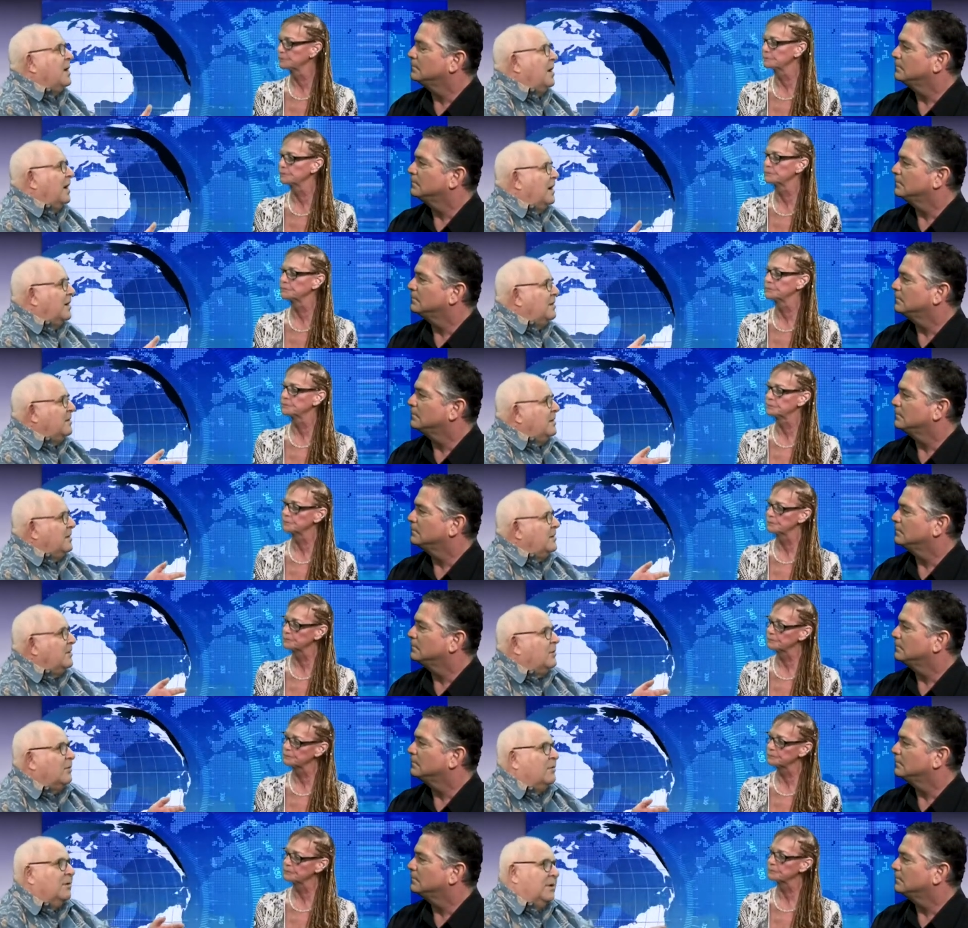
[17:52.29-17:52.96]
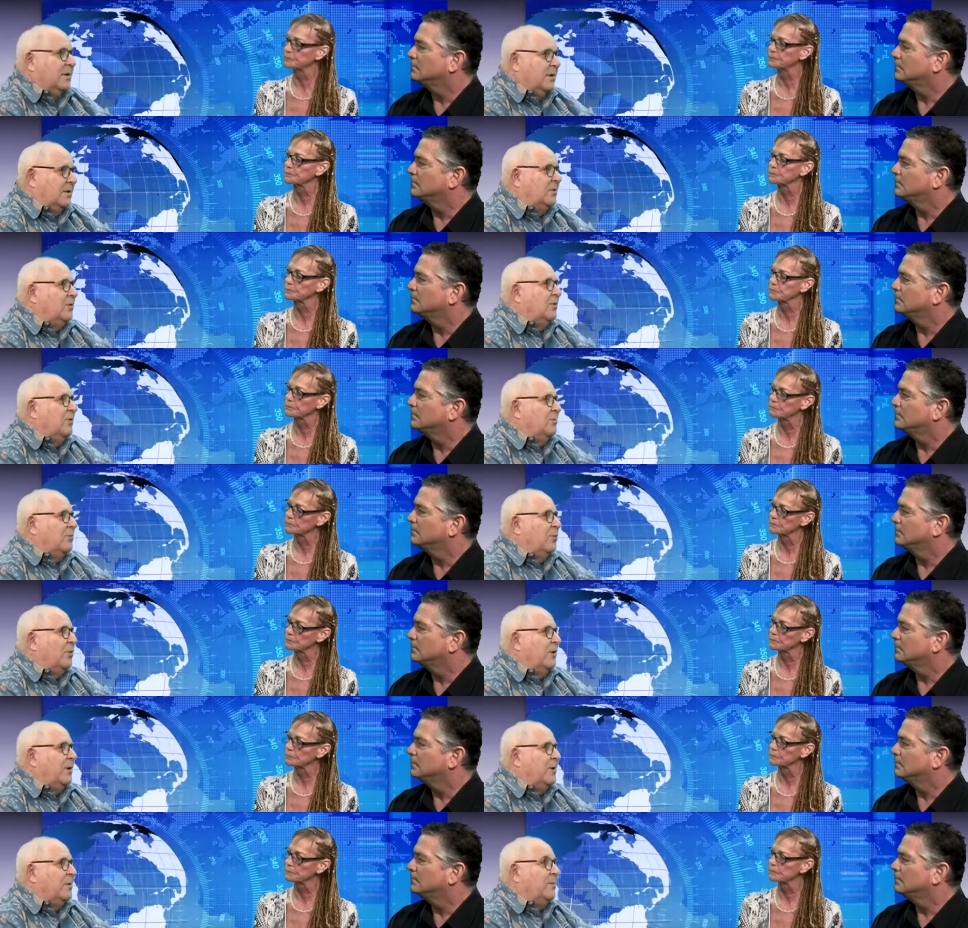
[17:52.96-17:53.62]
Speaker 1: and you know, uh, your
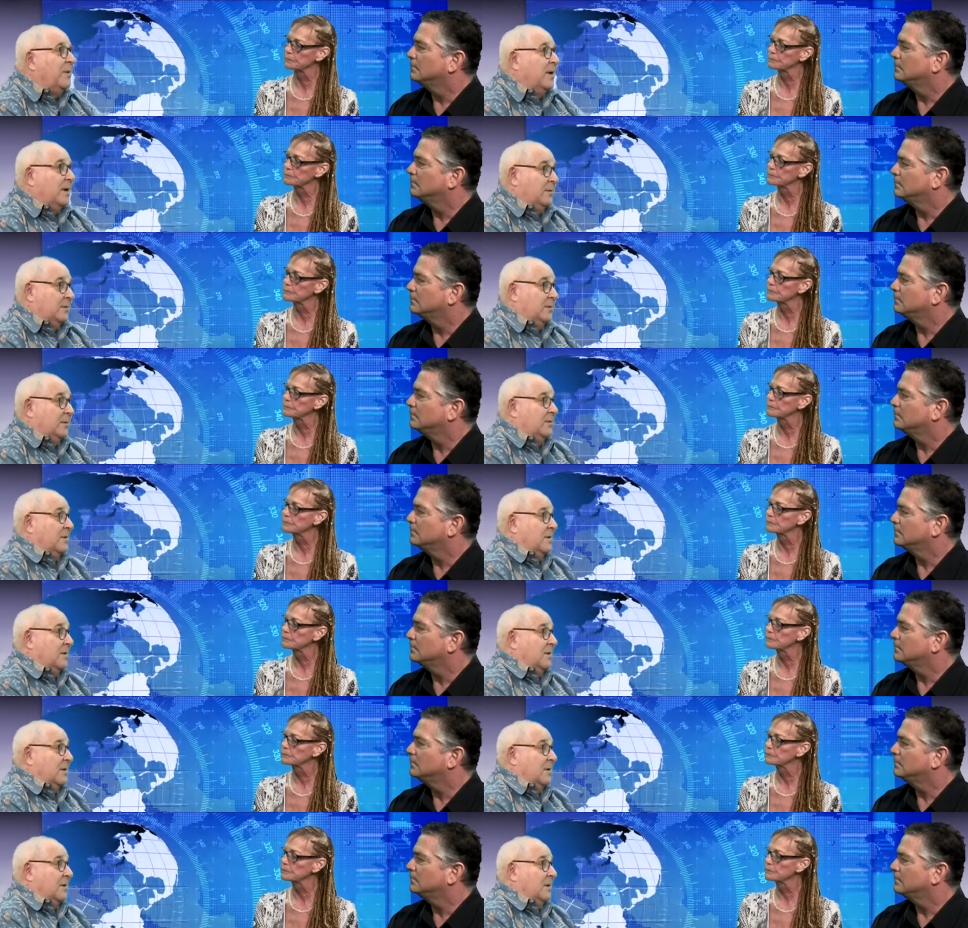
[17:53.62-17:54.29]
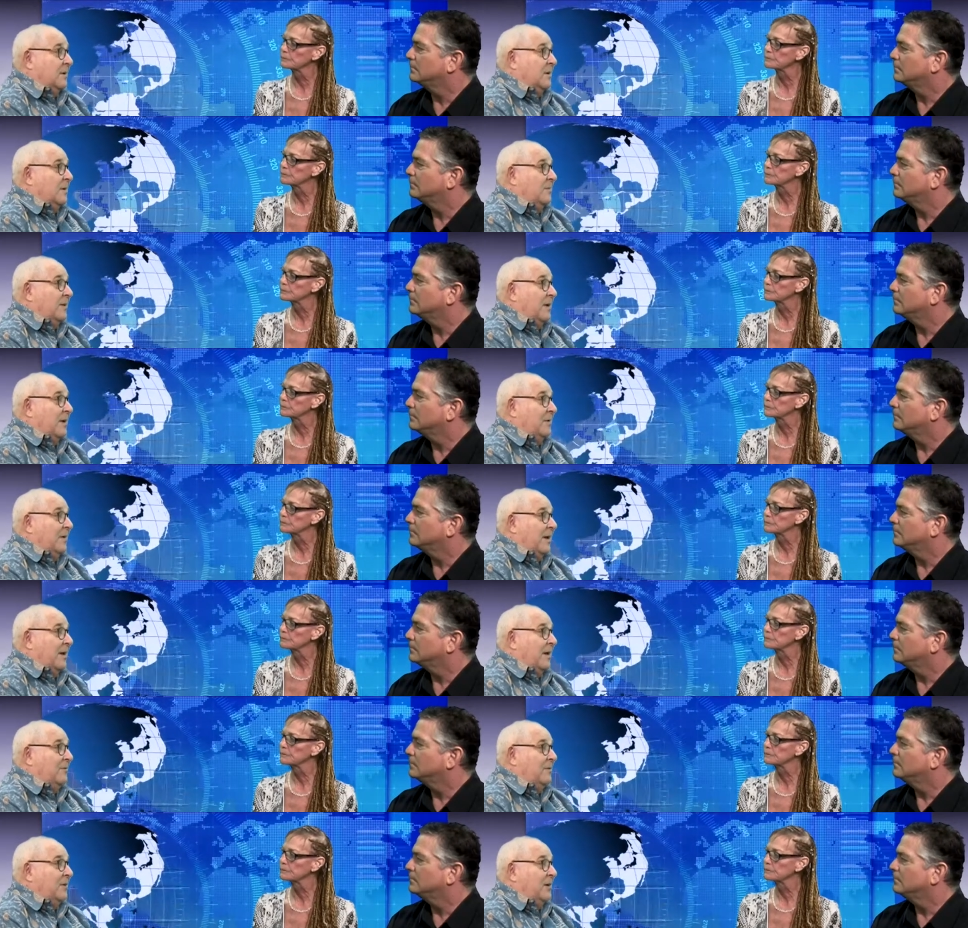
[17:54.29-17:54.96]
point about uh, about
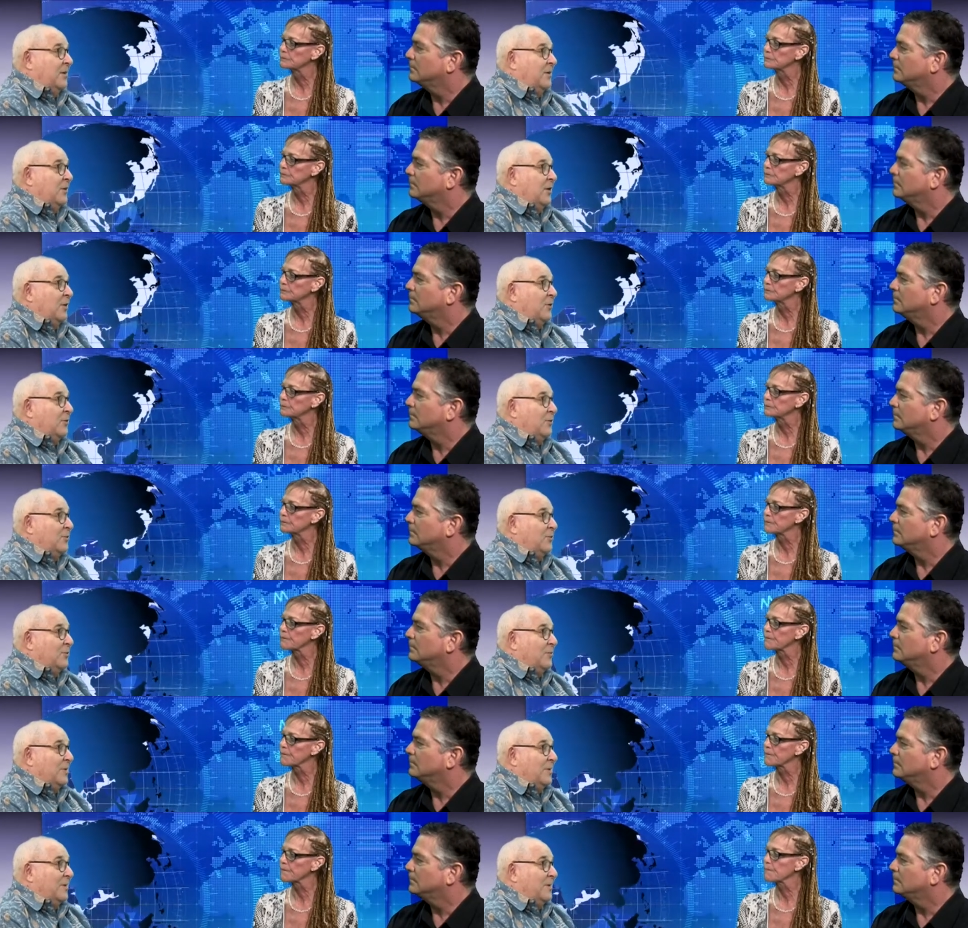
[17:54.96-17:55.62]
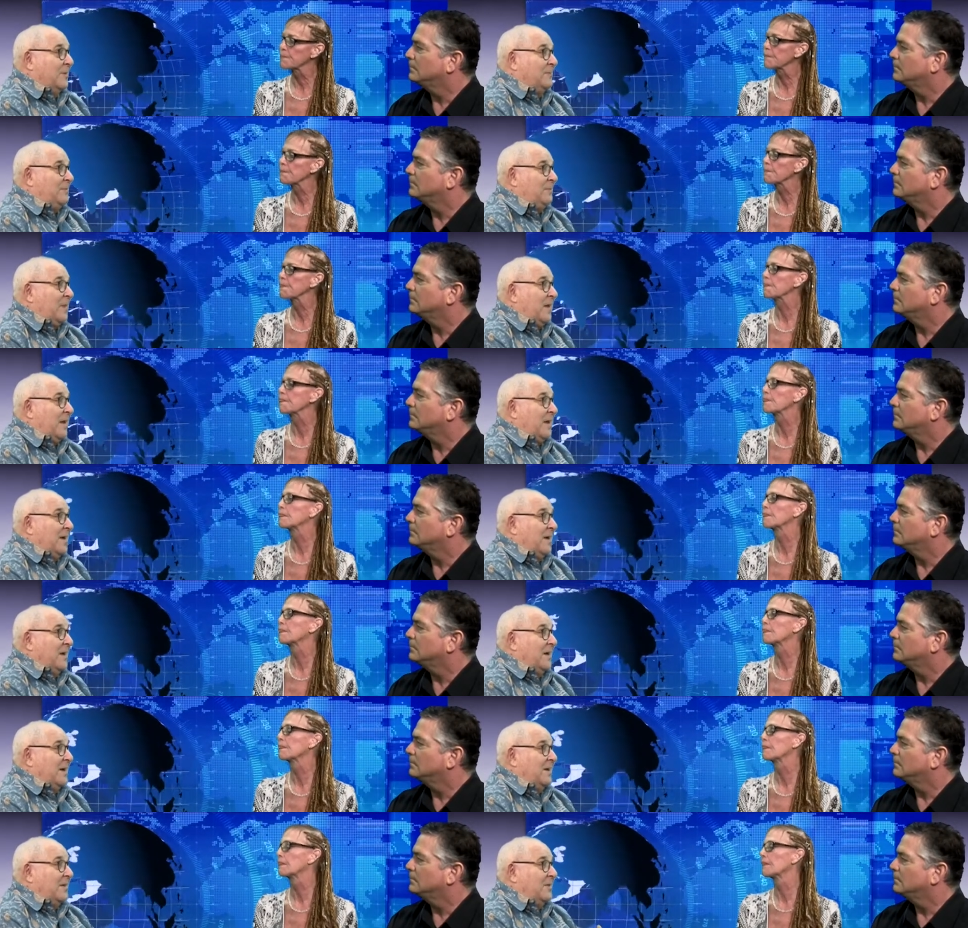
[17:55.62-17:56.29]
having another uh,
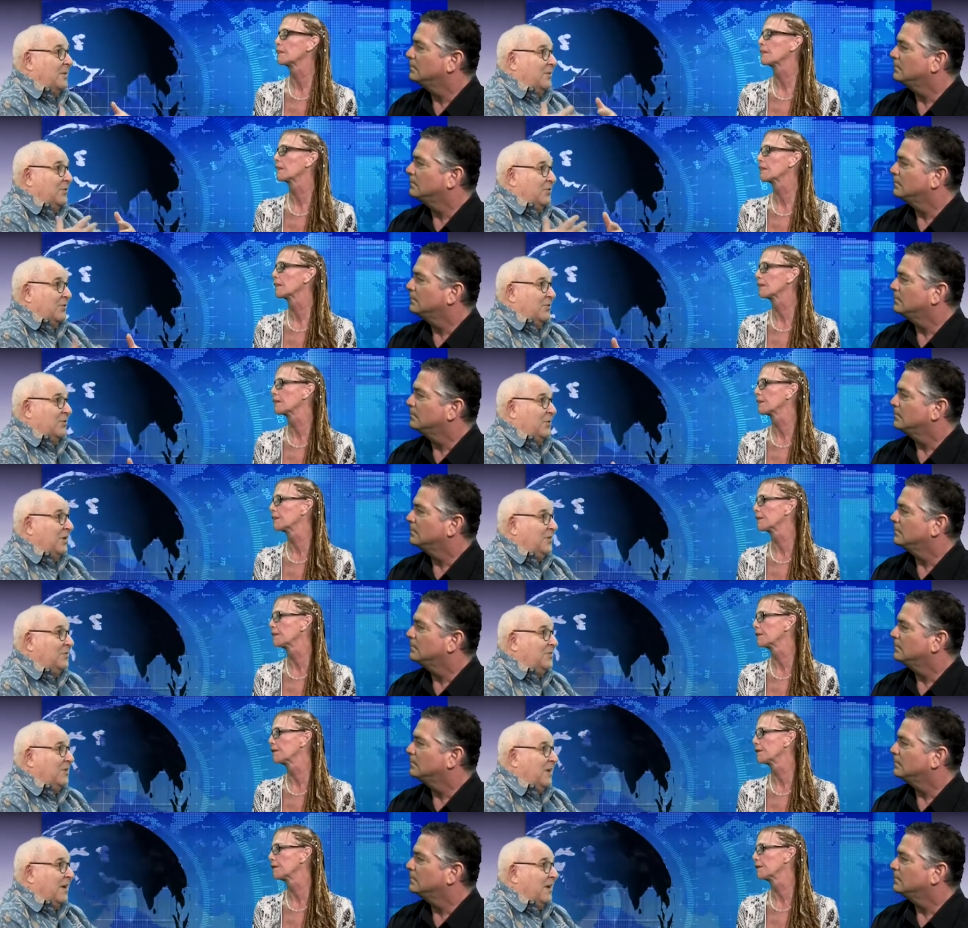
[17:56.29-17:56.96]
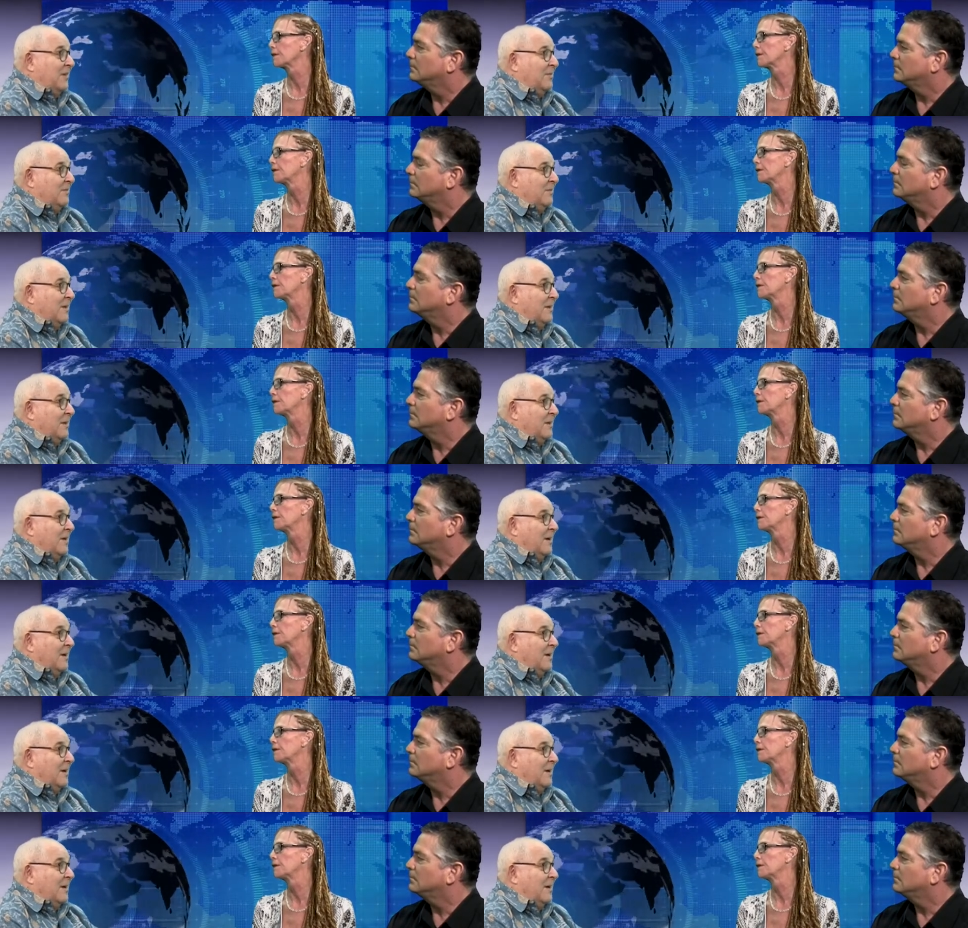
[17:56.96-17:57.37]
another shutdown.